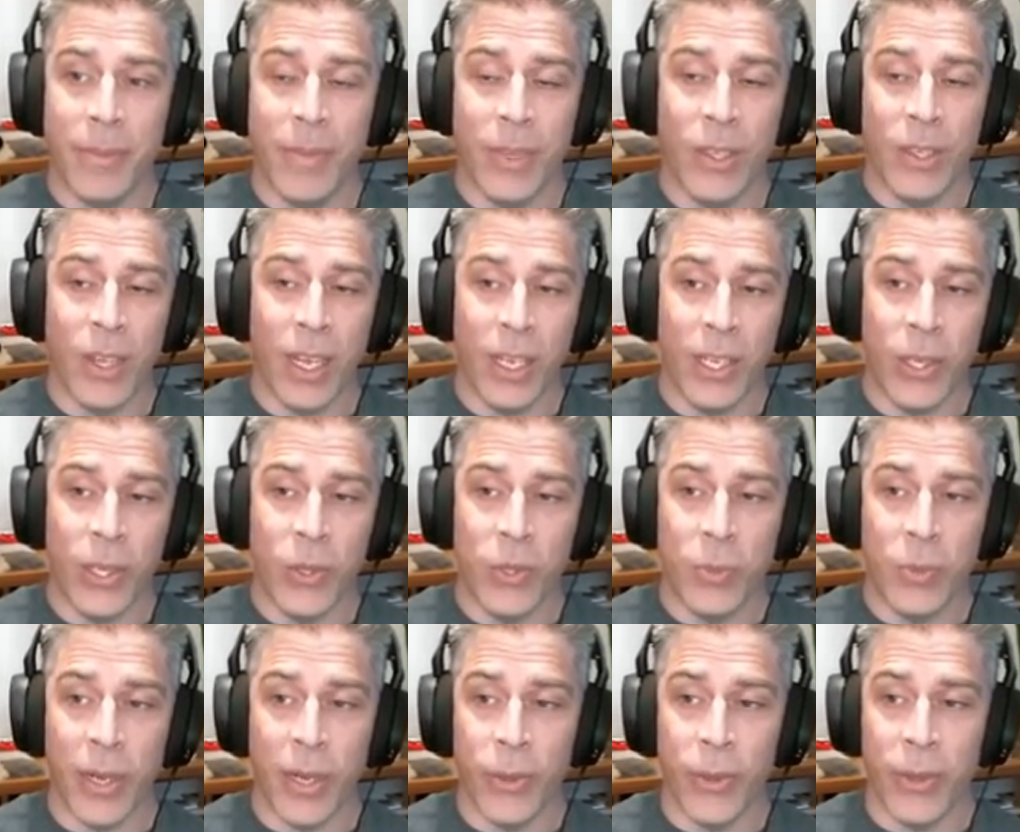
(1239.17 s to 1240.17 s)
Not a
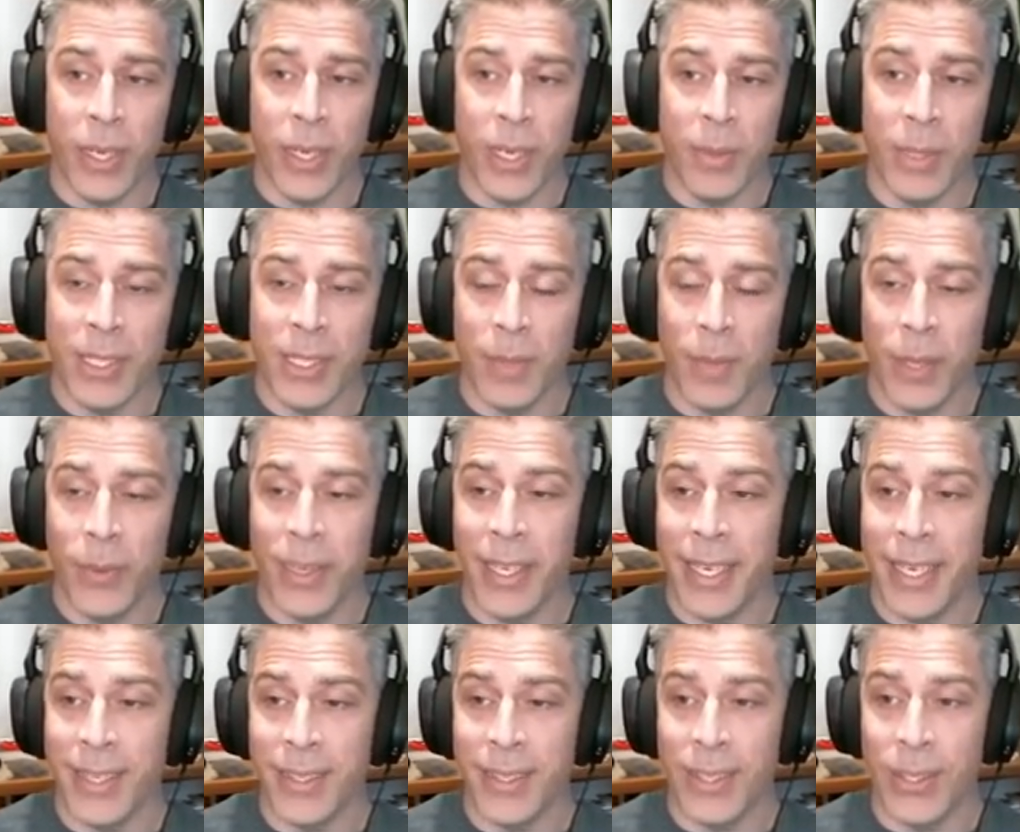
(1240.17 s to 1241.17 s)
huge priority, but something we'd
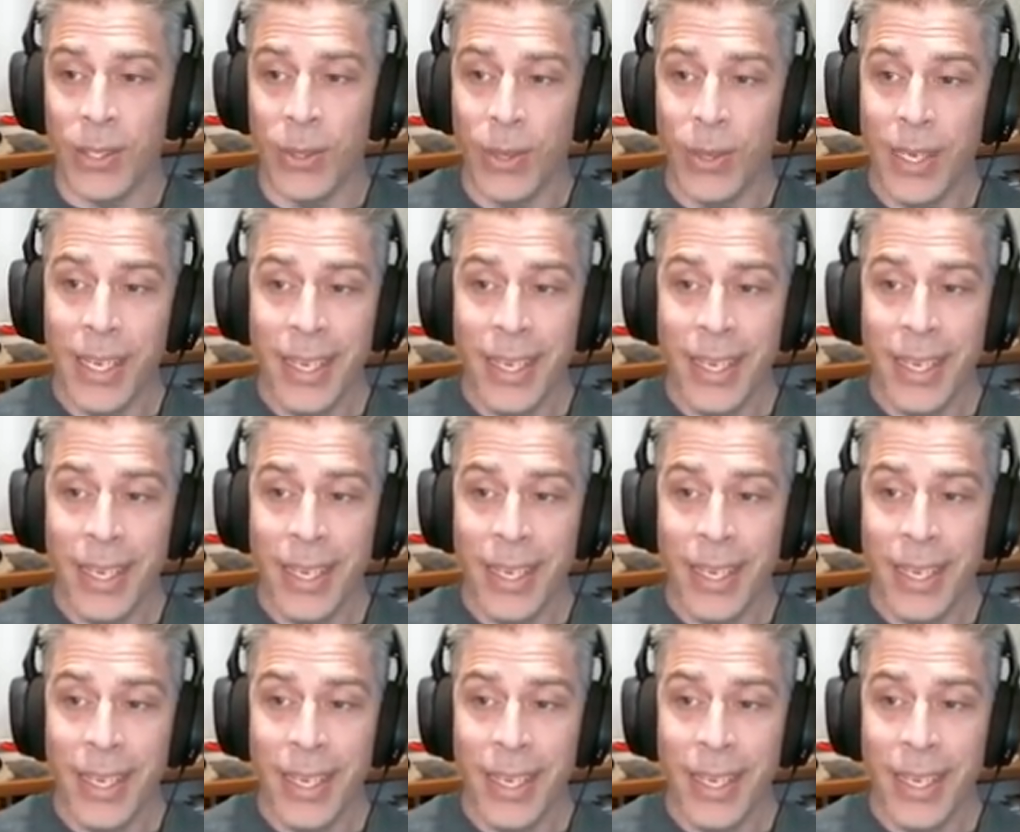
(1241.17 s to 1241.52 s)
like to do.